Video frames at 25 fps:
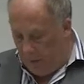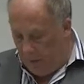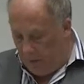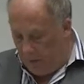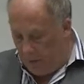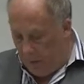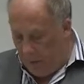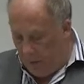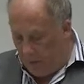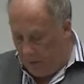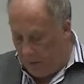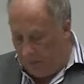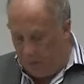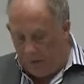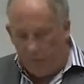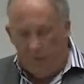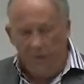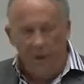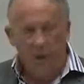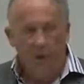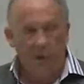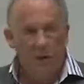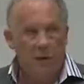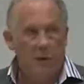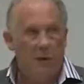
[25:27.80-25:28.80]
the other
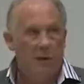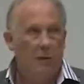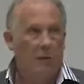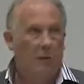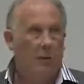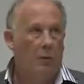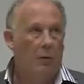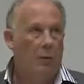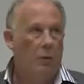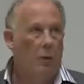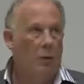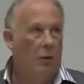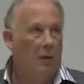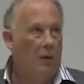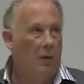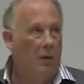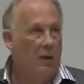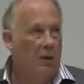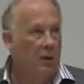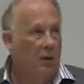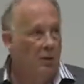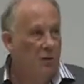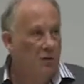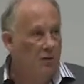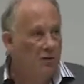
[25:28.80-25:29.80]
thing that
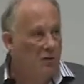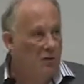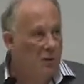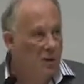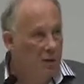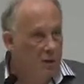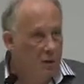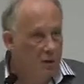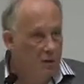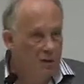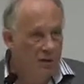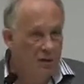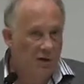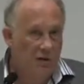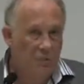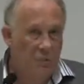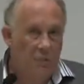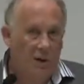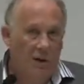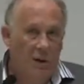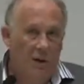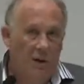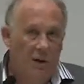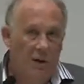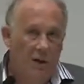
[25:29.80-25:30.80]
really concerns
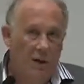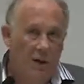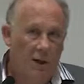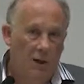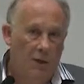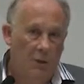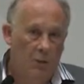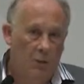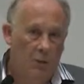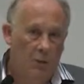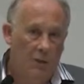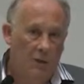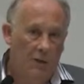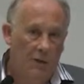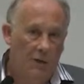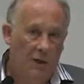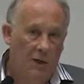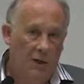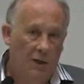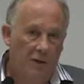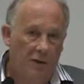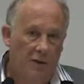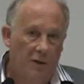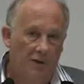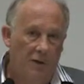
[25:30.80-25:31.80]
me in all of
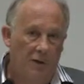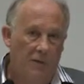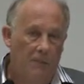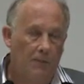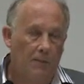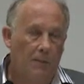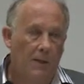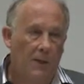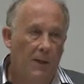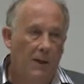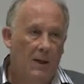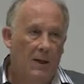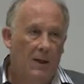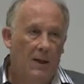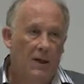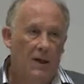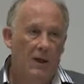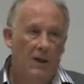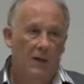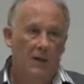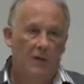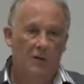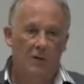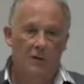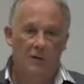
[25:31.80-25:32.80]
this
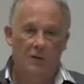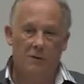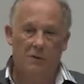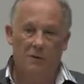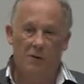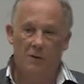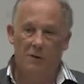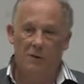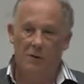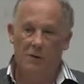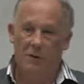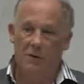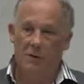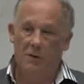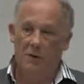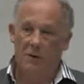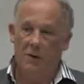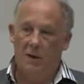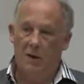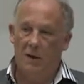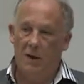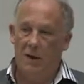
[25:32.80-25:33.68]
is that